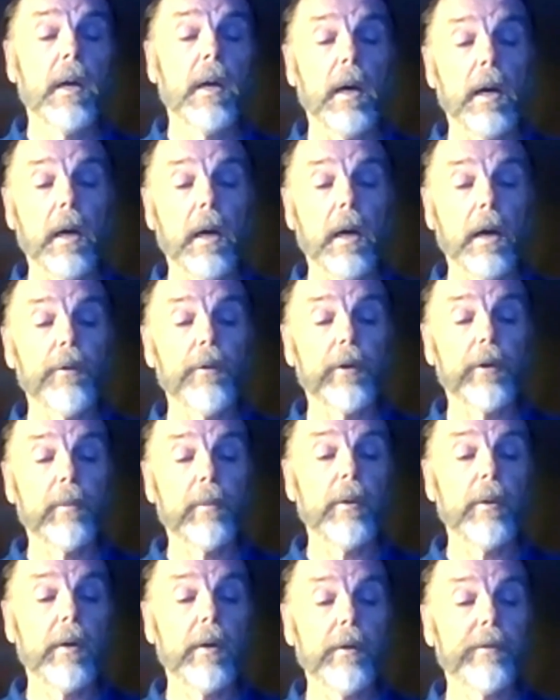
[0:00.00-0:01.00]
Uh, other
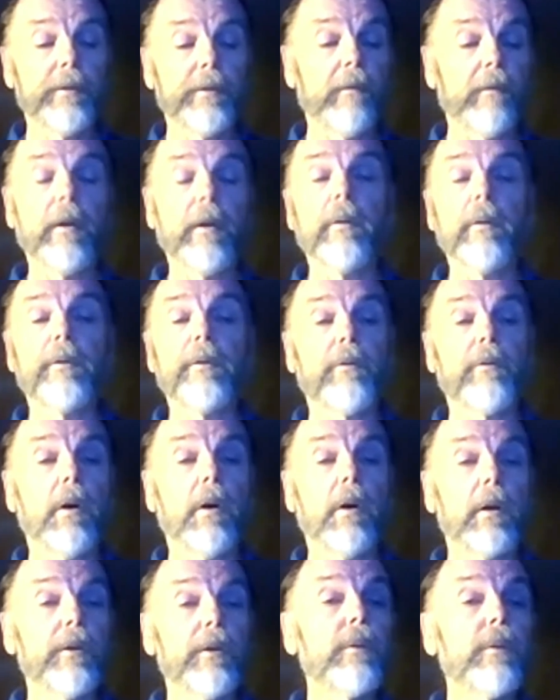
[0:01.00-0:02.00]
communities have very
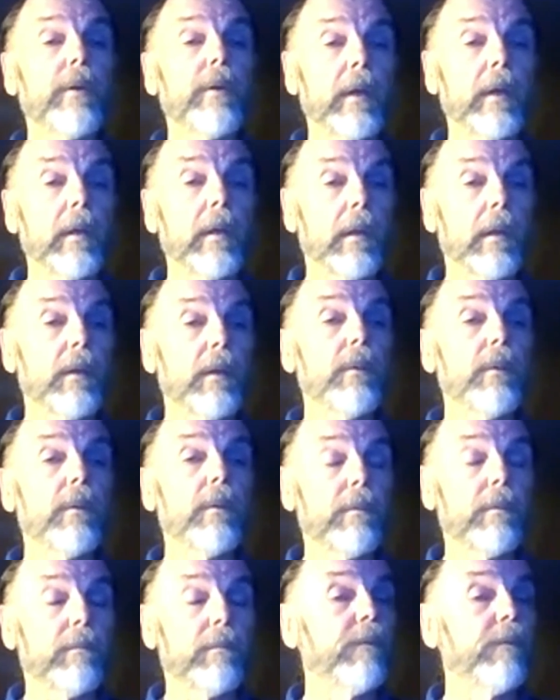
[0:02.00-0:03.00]
strong youth and
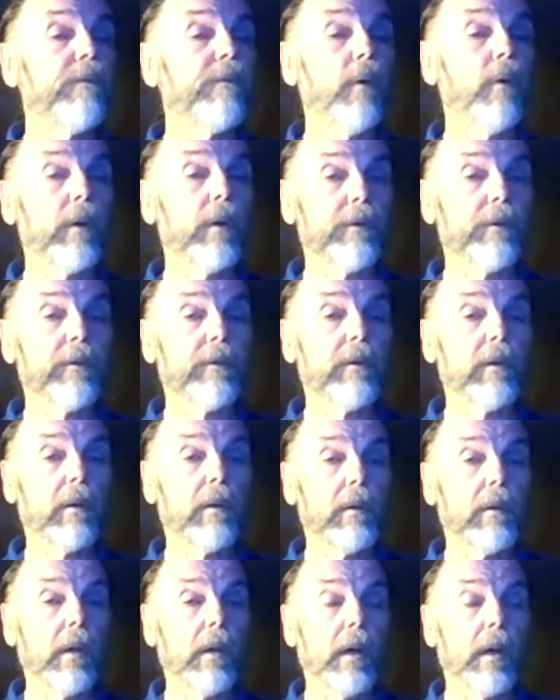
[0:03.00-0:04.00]
youth focused
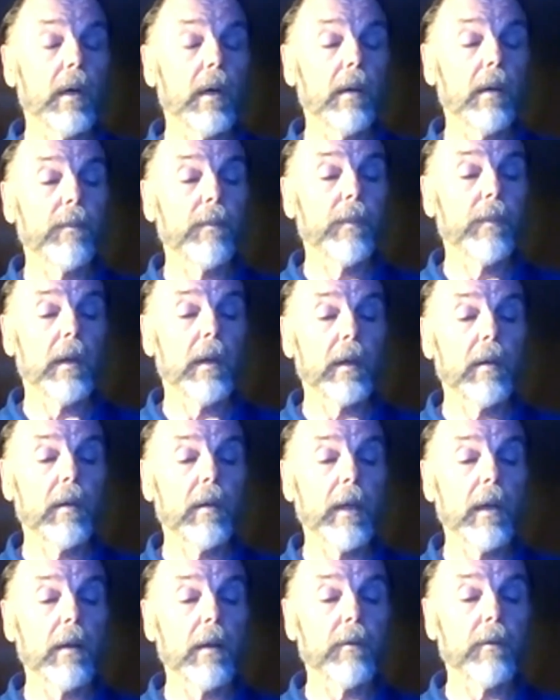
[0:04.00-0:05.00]
um, uh,
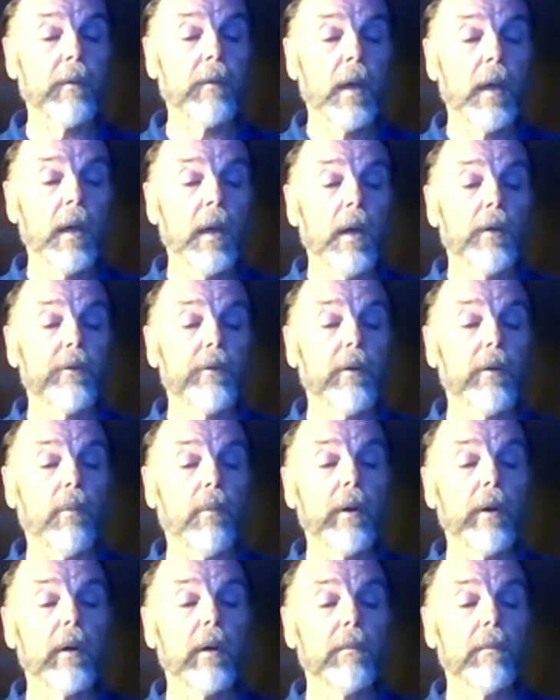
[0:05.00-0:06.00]
committees. So
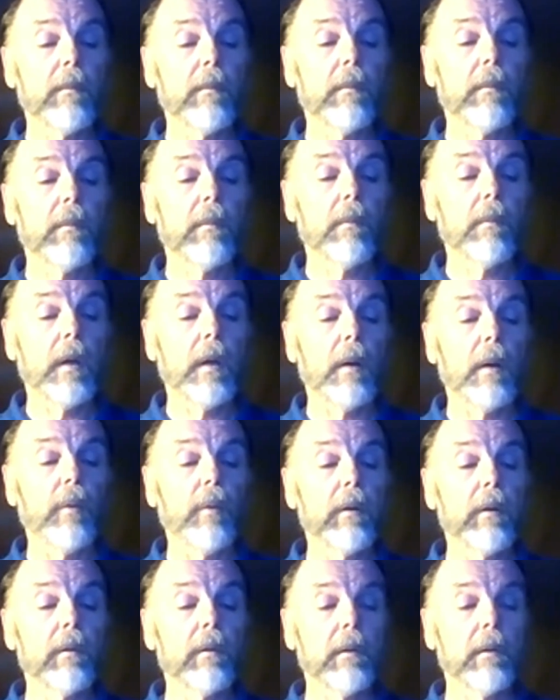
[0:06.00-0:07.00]
we're,
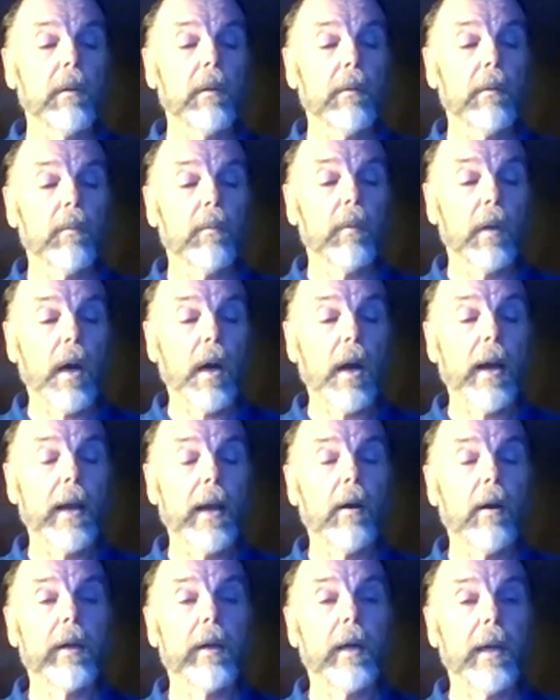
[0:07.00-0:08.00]
we're
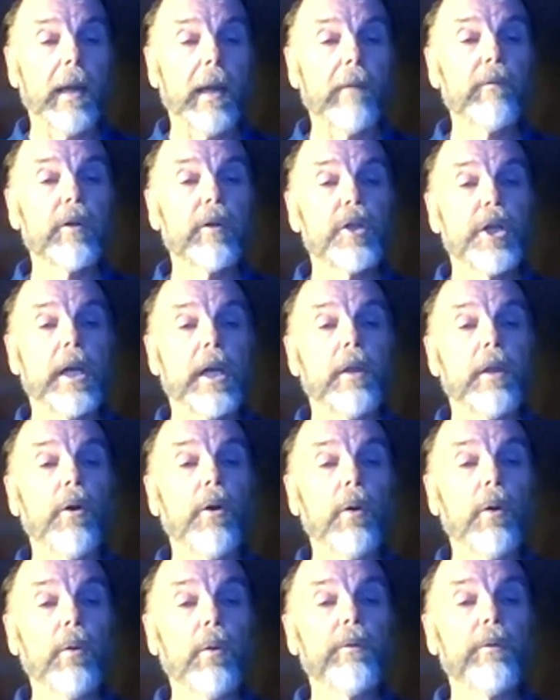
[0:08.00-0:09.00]
relying on and leveraging
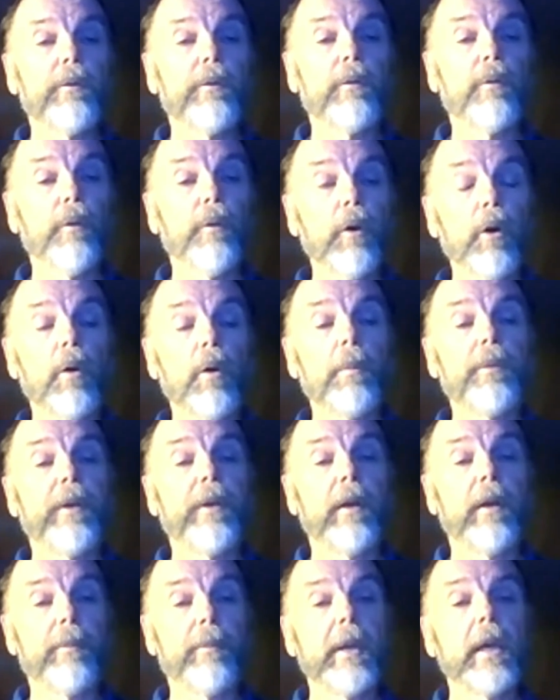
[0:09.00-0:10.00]
those groups
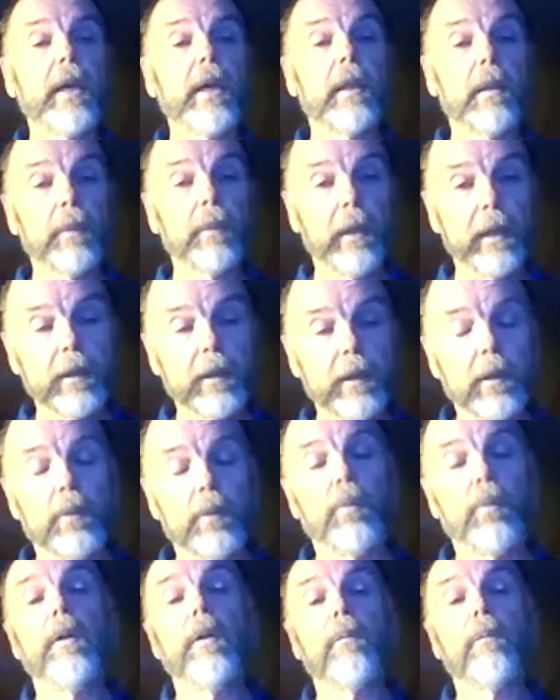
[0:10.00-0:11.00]
as being the places
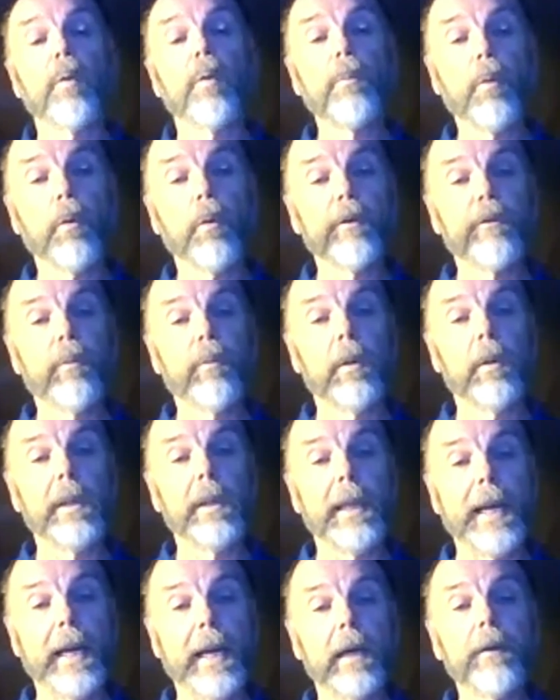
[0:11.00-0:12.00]
where the reports will
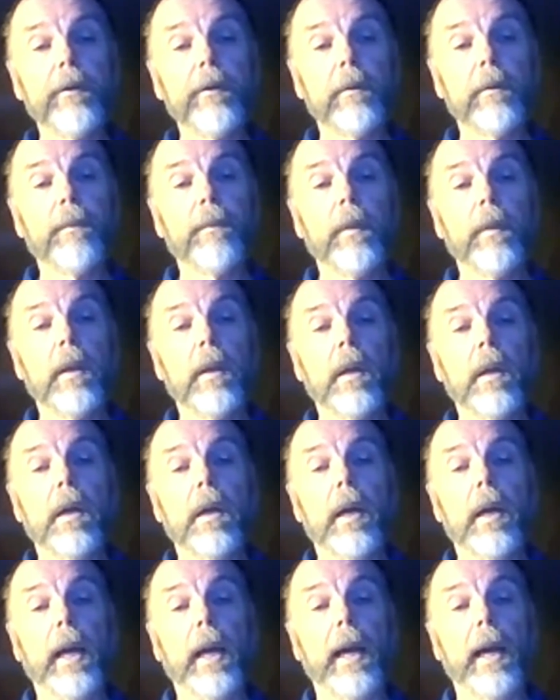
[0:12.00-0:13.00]
land.
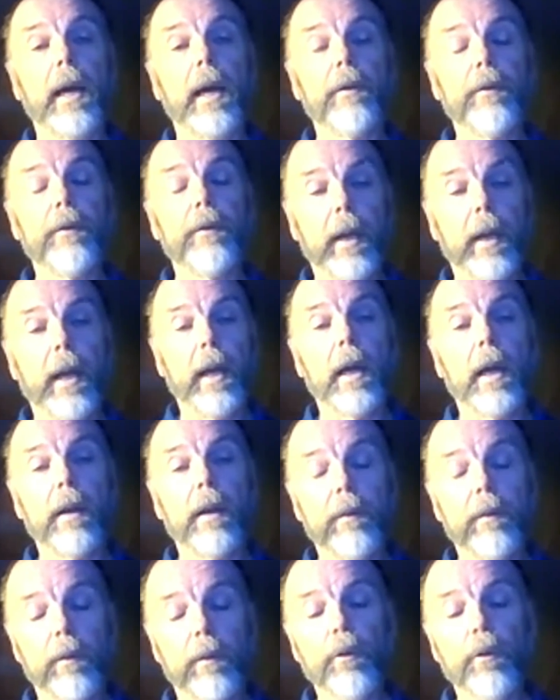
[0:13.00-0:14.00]
And,
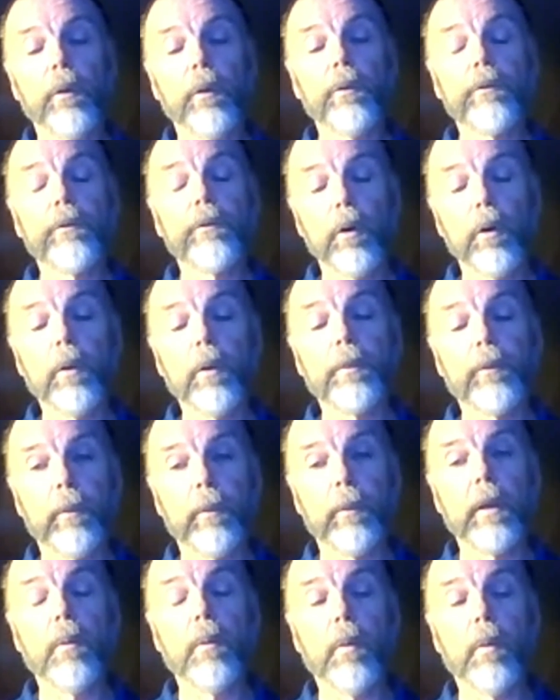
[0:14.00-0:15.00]
and those groups will
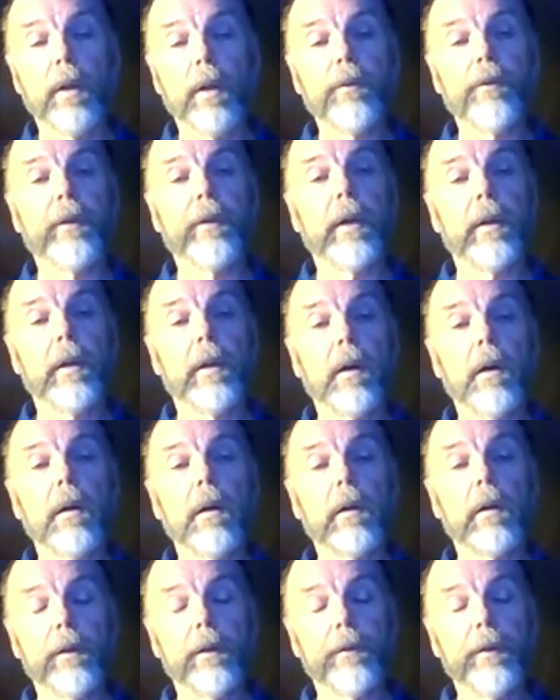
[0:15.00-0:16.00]
be the ones that
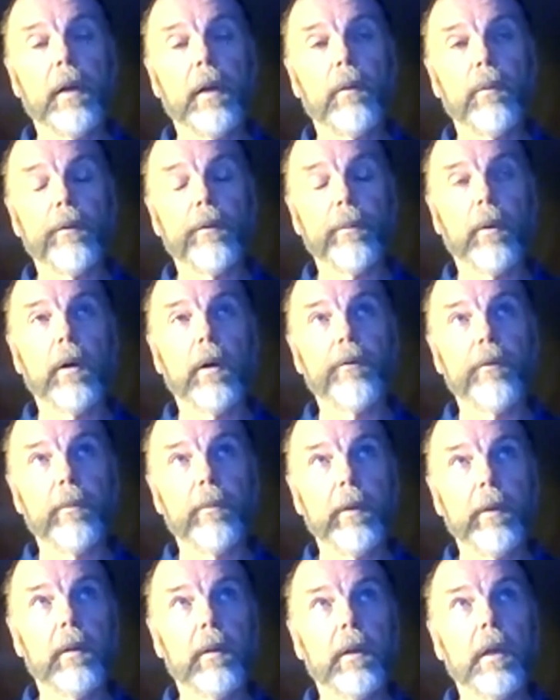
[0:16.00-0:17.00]
are going to take
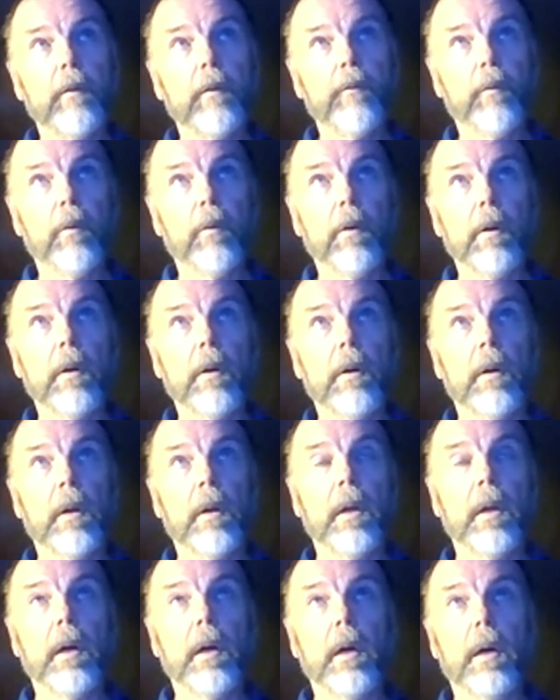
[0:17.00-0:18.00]
responsibility for
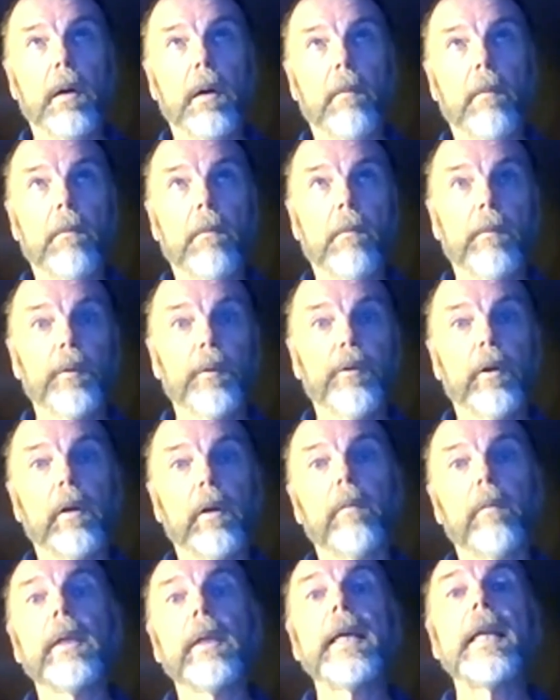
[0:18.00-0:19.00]
um, sort
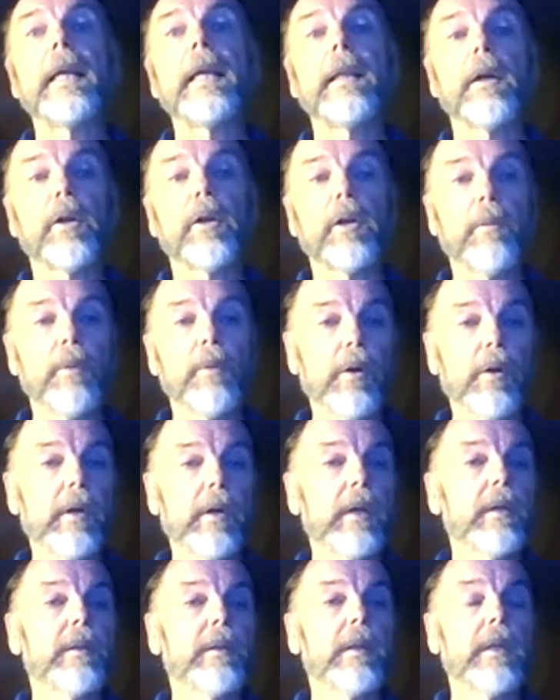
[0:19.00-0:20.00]
of leading their
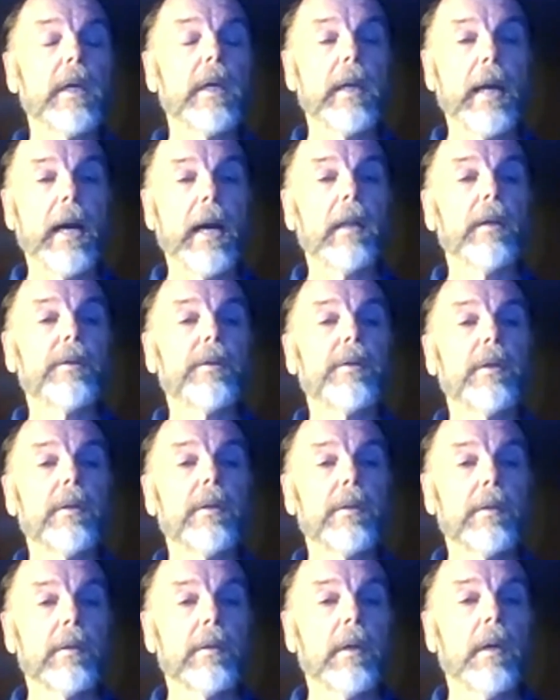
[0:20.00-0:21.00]
communities in the
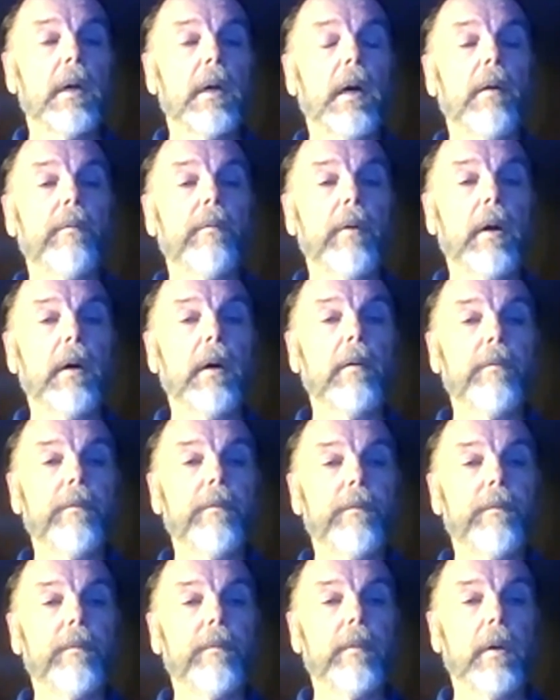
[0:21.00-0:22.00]
analysis of, of,
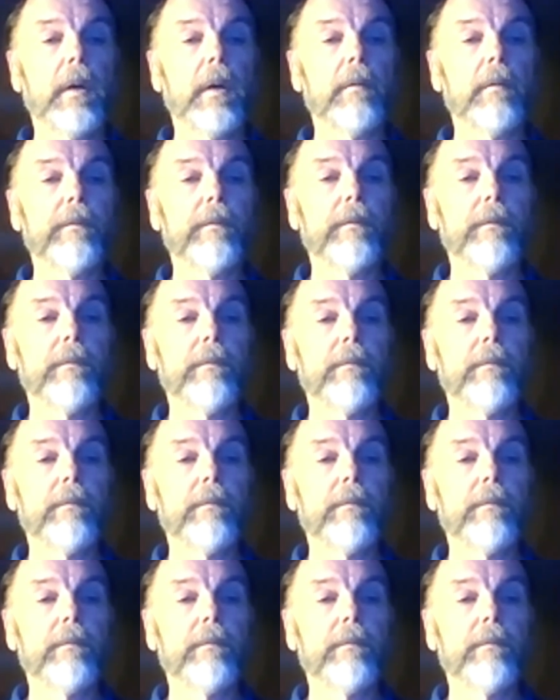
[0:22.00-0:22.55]
of